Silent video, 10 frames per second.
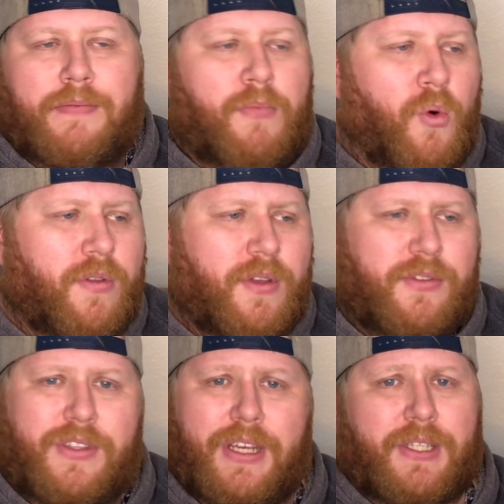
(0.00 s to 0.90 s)
Mourn
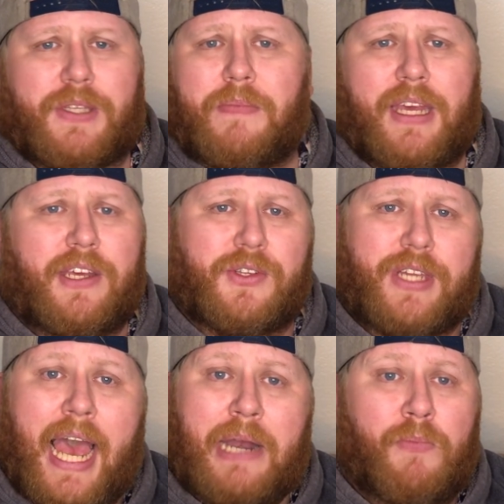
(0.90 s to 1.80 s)
those things that make you
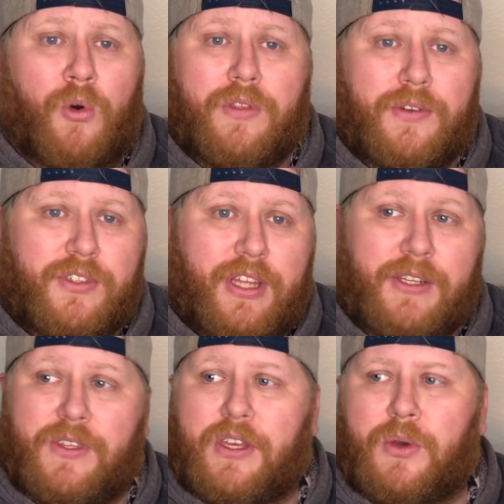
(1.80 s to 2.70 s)
sad. Mourn those
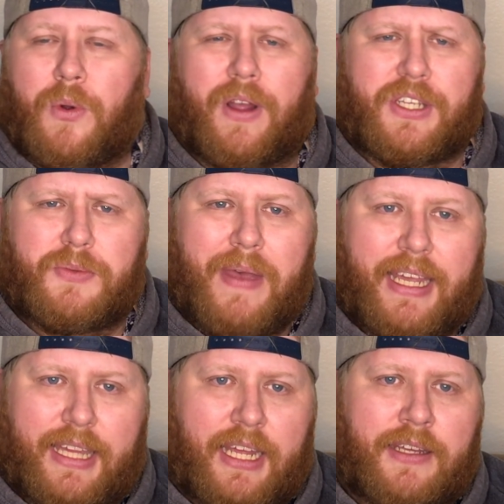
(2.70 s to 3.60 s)
things that you were
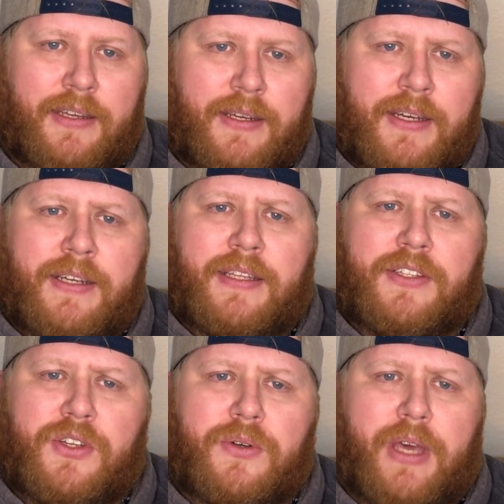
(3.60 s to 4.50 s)
expecting.
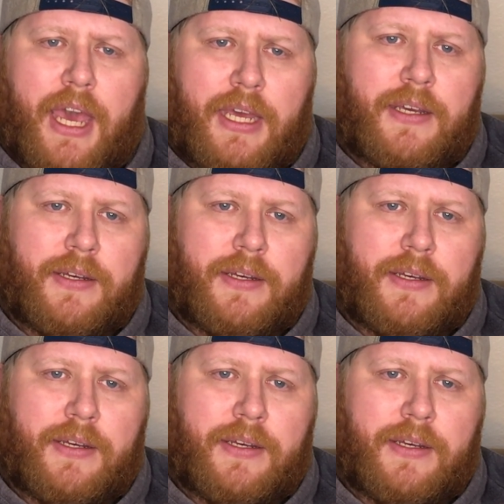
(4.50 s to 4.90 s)
That's okay.